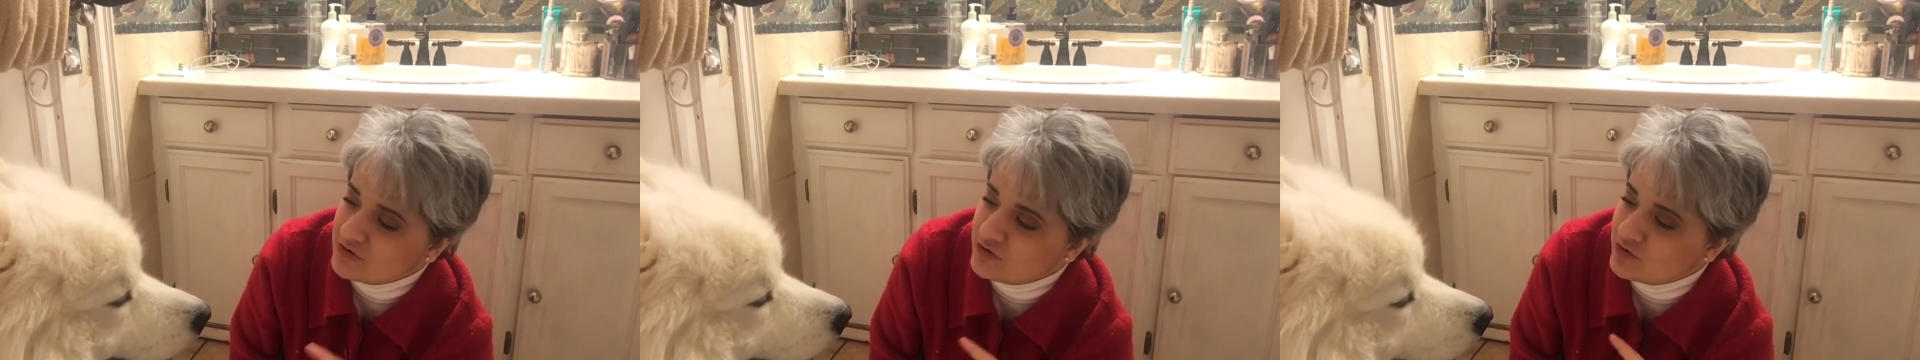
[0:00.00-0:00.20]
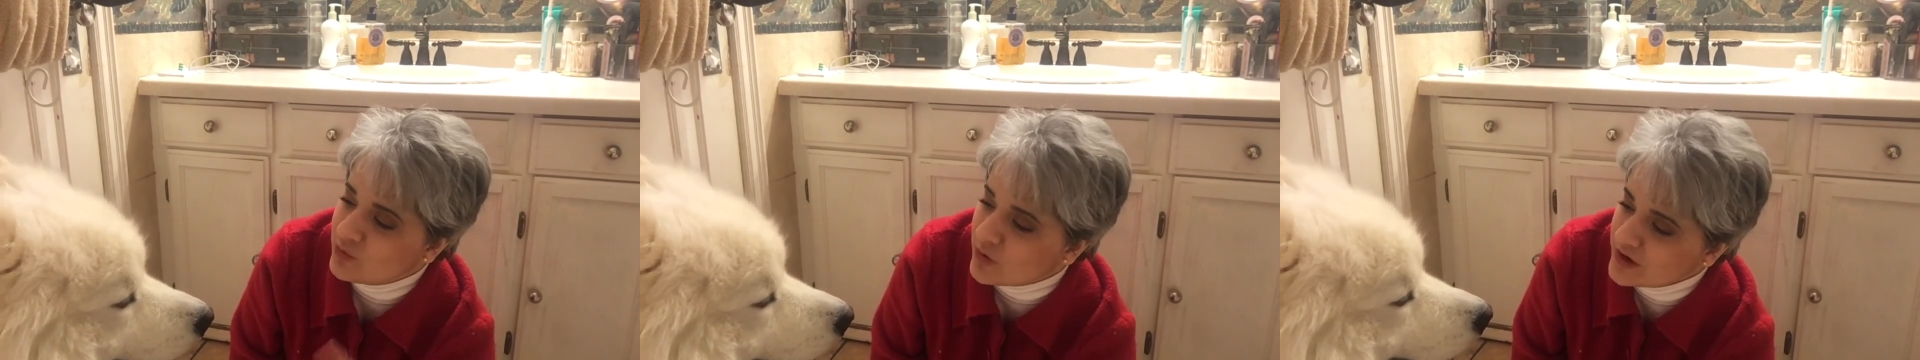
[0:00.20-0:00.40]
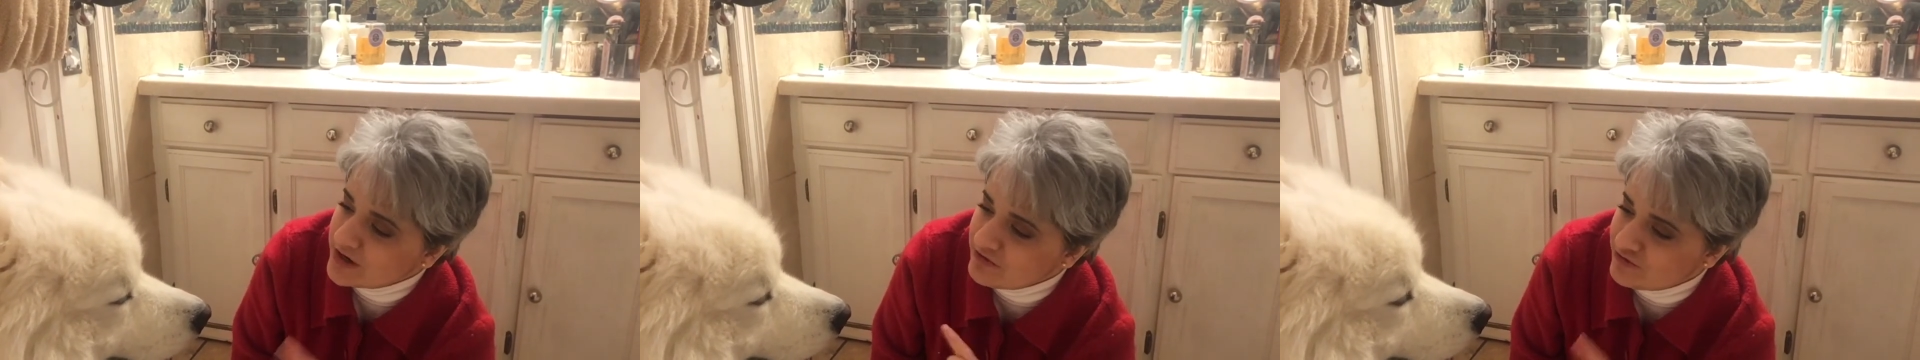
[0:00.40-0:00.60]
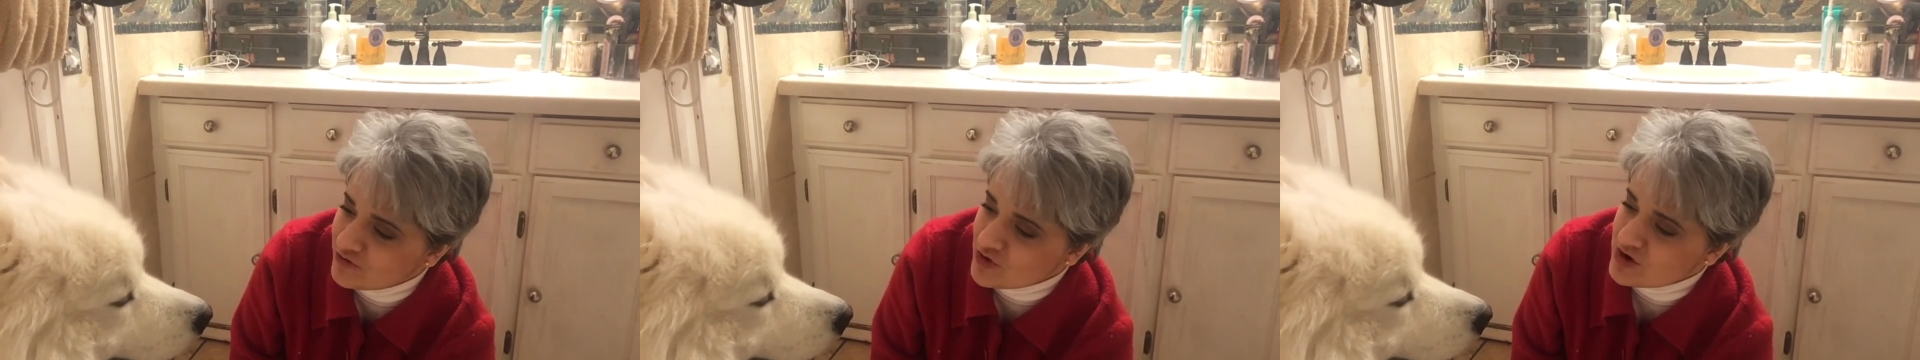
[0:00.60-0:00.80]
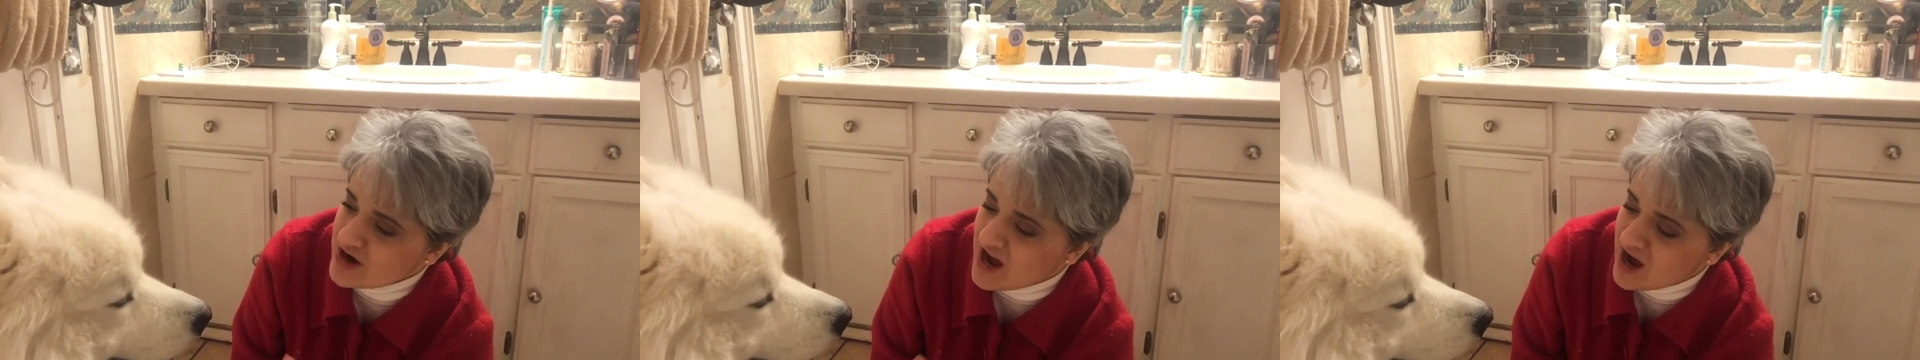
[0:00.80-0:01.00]

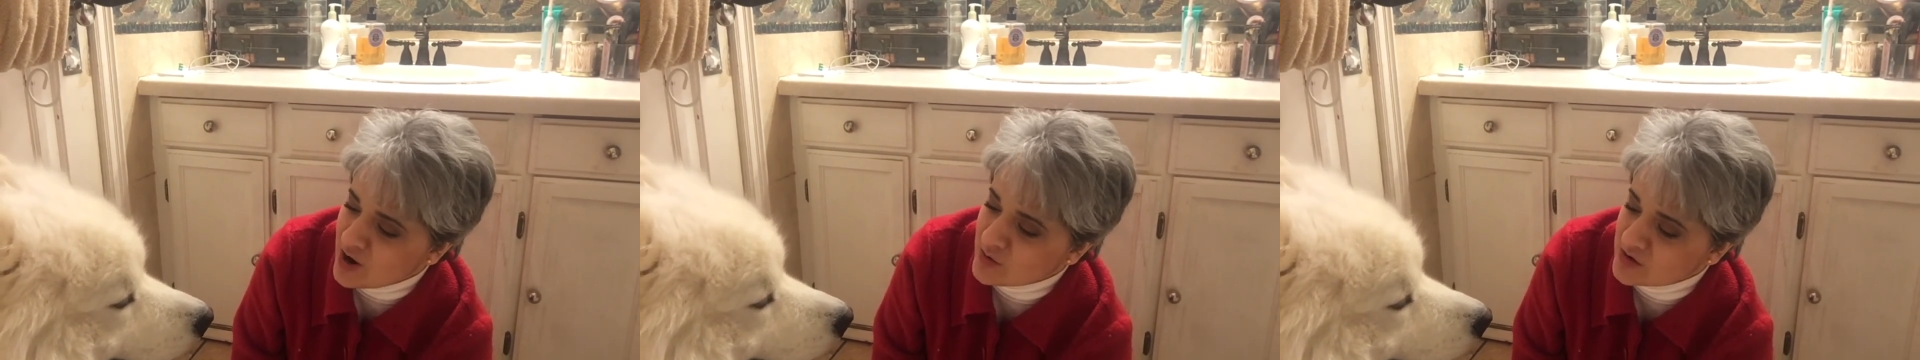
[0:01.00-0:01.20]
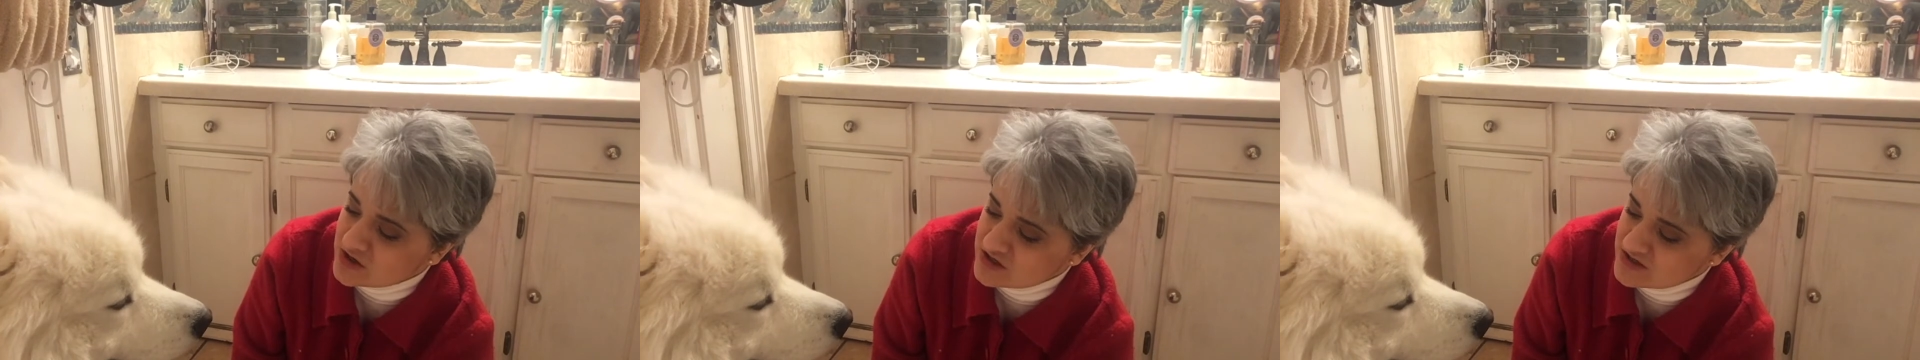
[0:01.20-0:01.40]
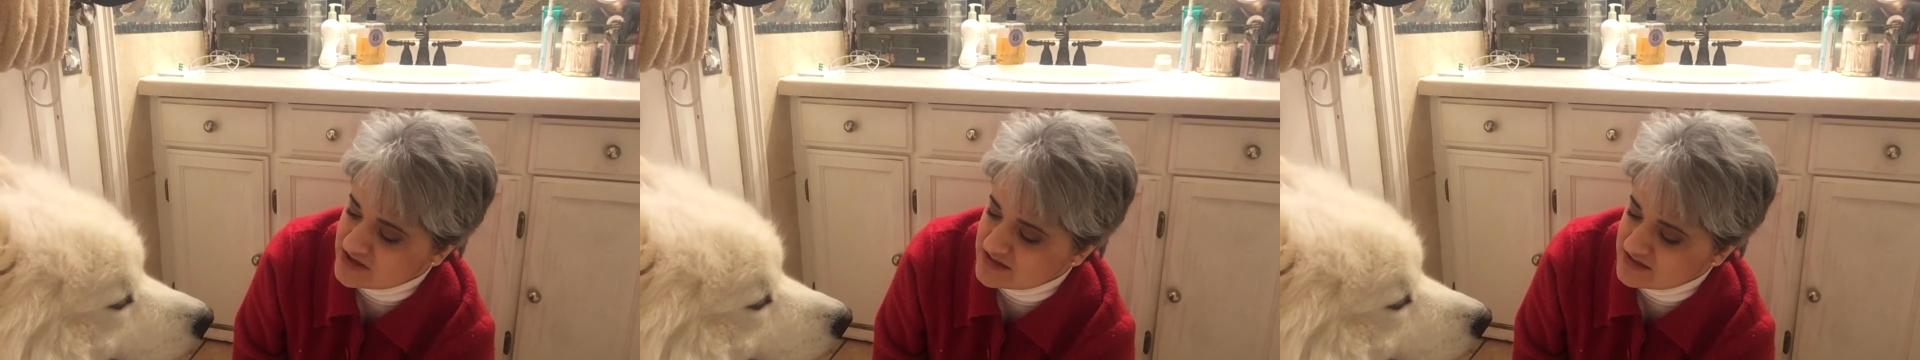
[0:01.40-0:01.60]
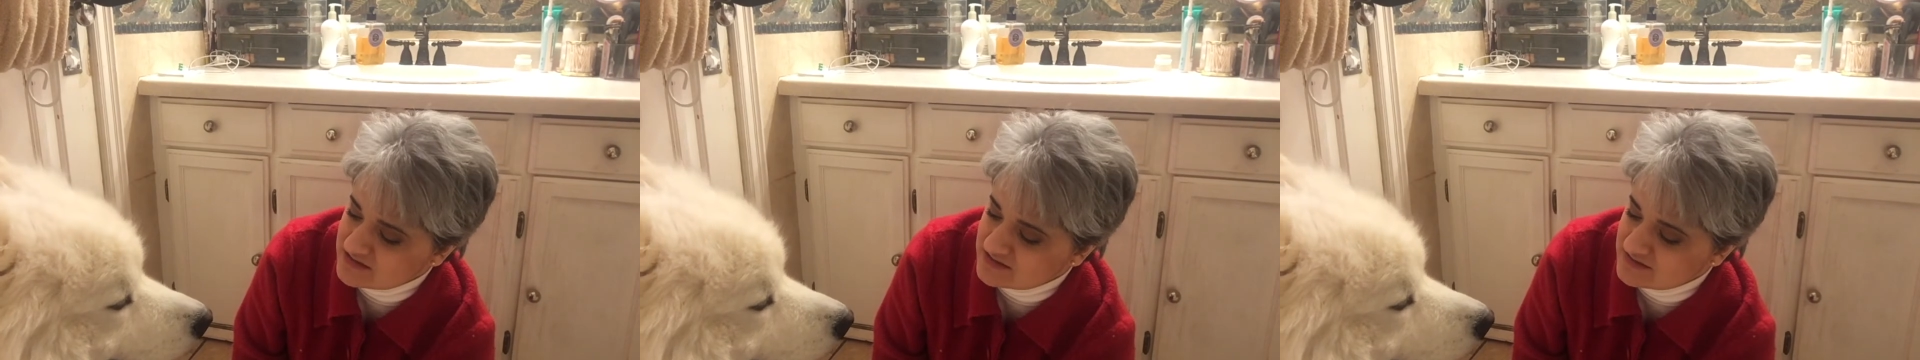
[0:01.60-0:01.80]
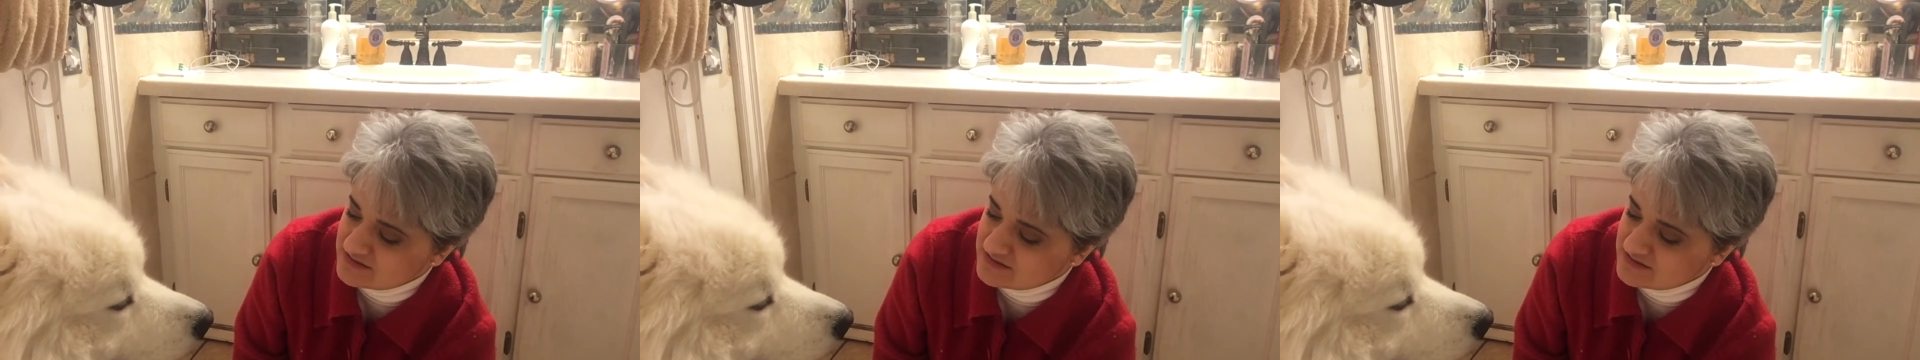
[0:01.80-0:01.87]
24 hours